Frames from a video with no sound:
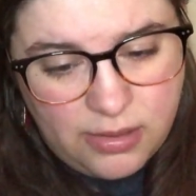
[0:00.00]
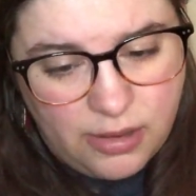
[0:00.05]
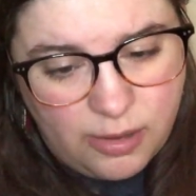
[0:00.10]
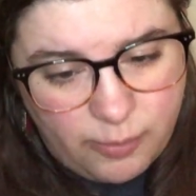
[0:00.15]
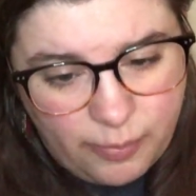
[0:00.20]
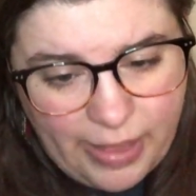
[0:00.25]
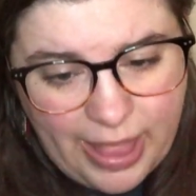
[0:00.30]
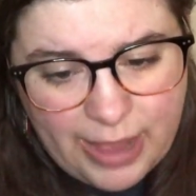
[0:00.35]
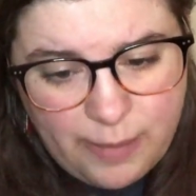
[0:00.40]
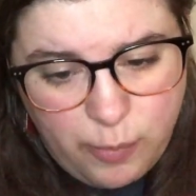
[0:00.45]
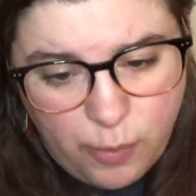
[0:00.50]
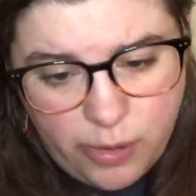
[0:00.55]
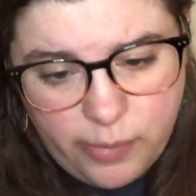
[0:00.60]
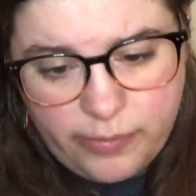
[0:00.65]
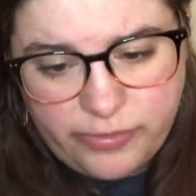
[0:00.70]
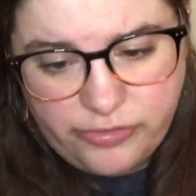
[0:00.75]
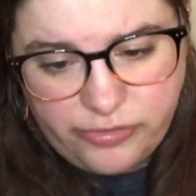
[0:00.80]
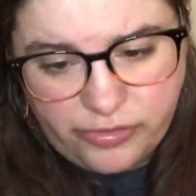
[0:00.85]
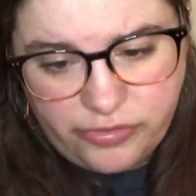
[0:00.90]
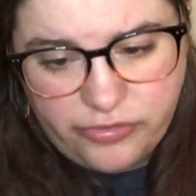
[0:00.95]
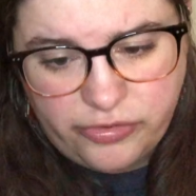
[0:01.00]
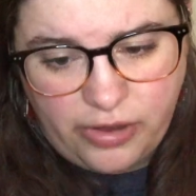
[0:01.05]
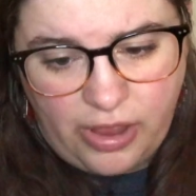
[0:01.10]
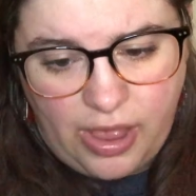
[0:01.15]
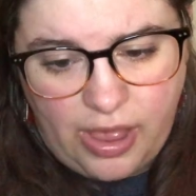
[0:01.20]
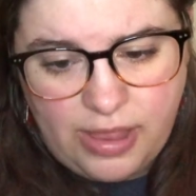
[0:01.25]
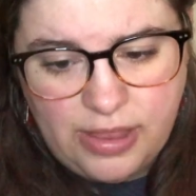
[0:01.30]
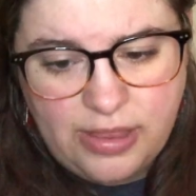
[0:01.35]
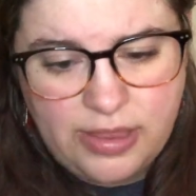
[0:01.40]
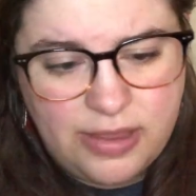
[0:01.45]
A black boy was just
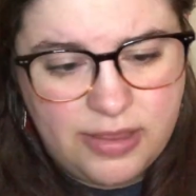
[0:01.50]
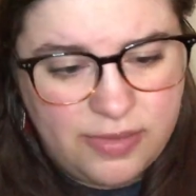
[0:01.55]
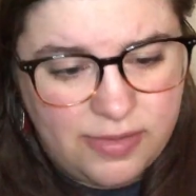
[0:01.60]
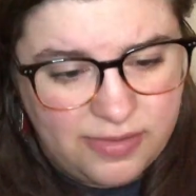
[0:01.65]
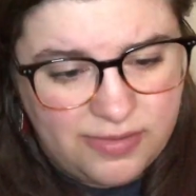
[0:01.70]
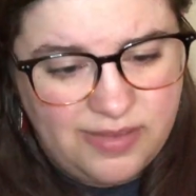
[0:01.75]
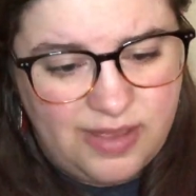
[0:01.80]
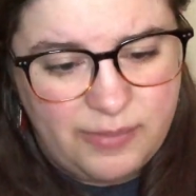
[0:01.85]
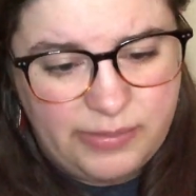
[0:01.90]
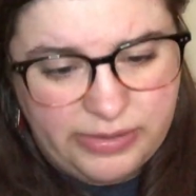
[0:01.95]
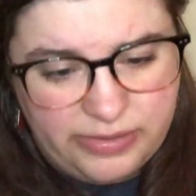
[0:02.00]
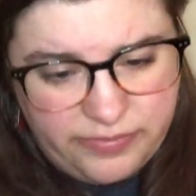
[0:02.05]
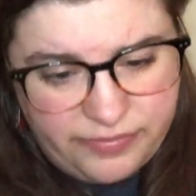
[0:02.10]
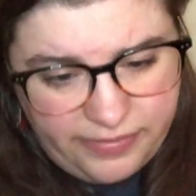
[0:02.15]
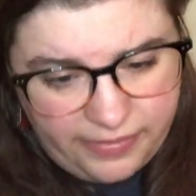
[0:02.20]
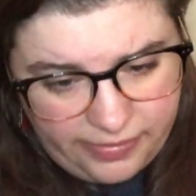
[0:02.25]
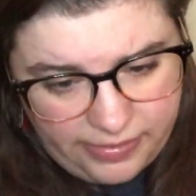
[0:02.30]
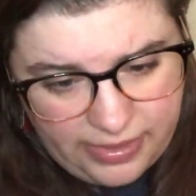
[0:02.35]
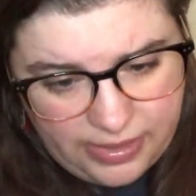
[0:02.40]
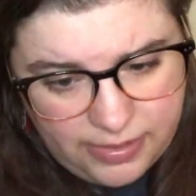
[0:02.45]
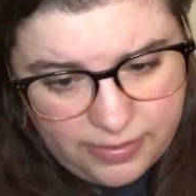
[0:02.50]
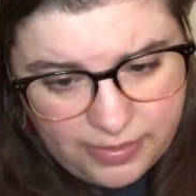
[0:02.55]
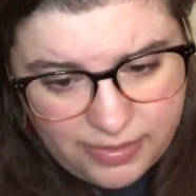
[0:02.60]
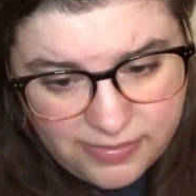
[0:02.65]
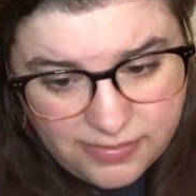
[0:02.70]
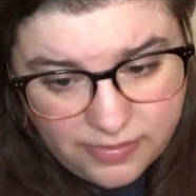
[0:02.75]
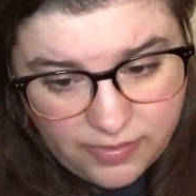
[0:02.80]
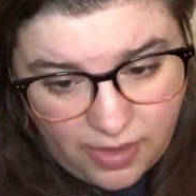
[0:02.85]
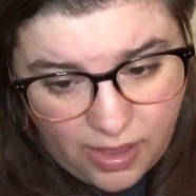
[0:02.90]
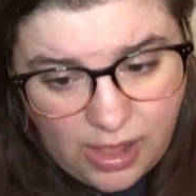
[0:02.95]
shot, this time in Philly.
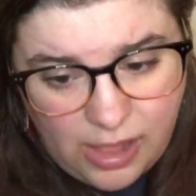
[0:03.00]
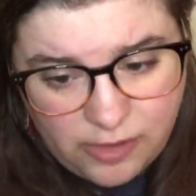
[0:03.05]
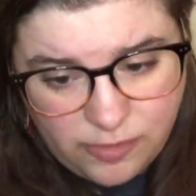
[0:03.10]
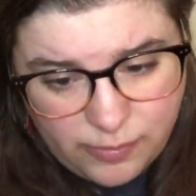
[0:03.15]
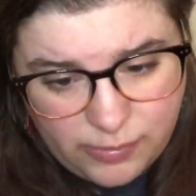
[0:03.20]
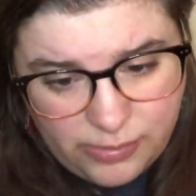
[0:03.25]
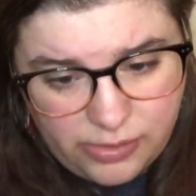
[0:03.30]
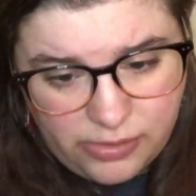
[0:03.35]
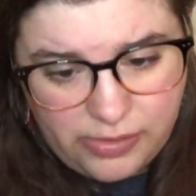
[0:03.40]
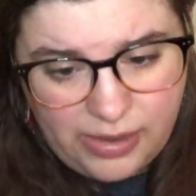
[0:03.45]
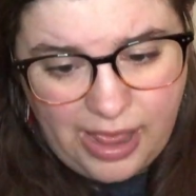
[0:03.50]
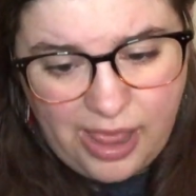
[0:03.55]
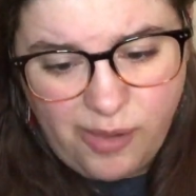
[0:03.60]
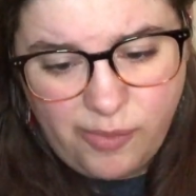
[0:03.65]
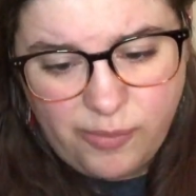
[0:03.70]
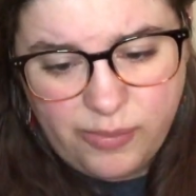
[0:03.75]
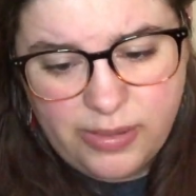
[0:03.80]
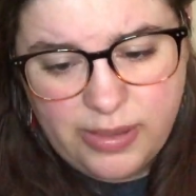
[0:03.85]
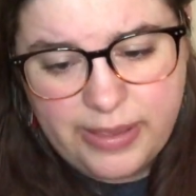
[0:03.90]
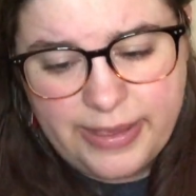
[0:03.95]
He's in the hospital now.